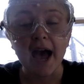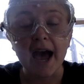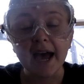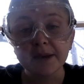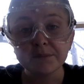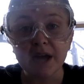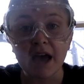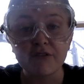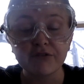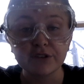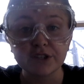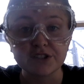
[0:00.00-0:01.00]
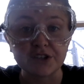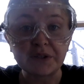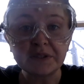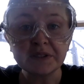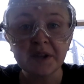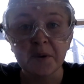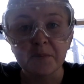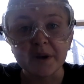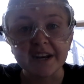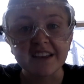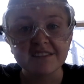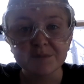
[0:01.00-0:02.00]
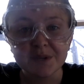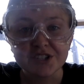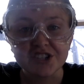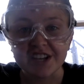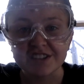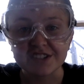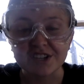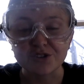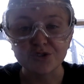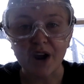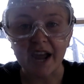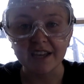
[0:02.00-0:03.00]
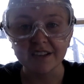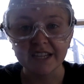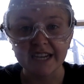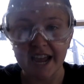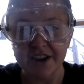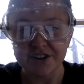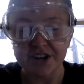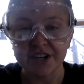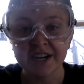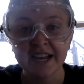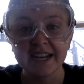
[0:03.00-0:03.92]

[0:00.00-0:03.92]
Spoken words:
I'm not fully certain, but it gives me a chance to trial and error.